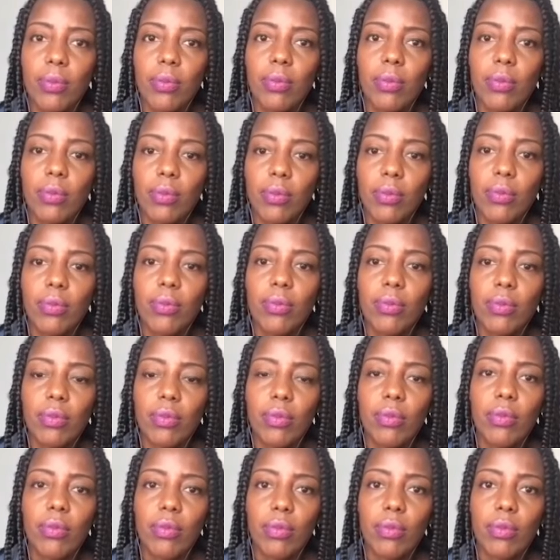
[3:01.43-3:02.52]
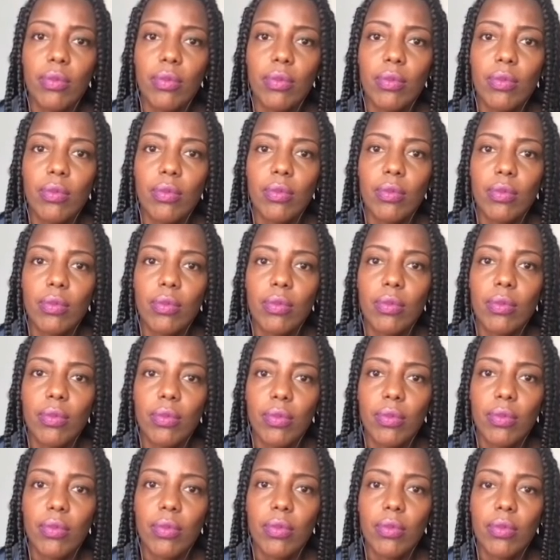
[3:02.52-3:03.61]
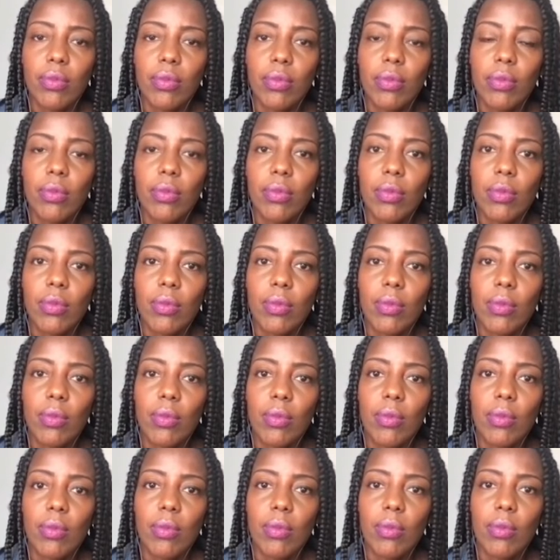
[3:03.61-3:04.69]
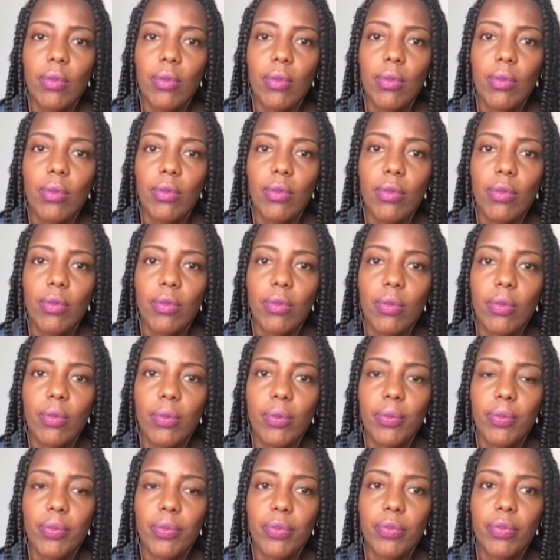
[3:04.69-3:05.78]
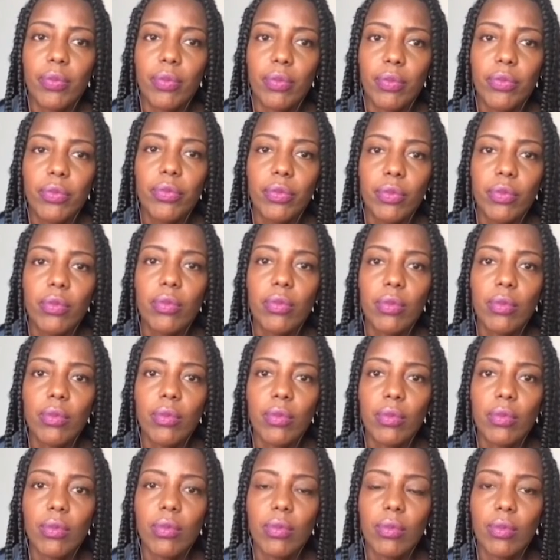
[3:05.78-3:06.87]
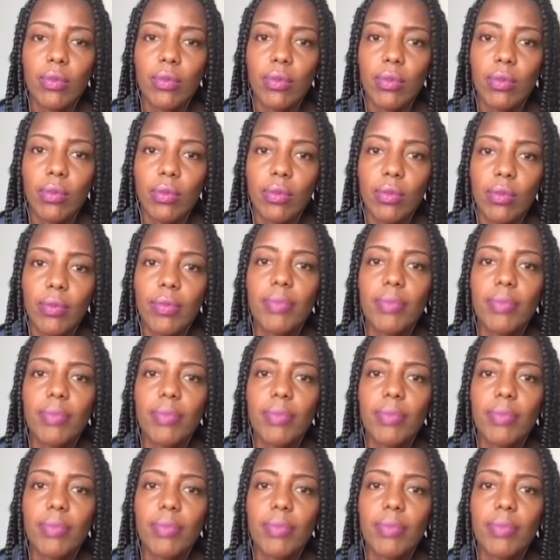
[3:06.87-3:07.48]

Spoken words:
This person isn't speaking.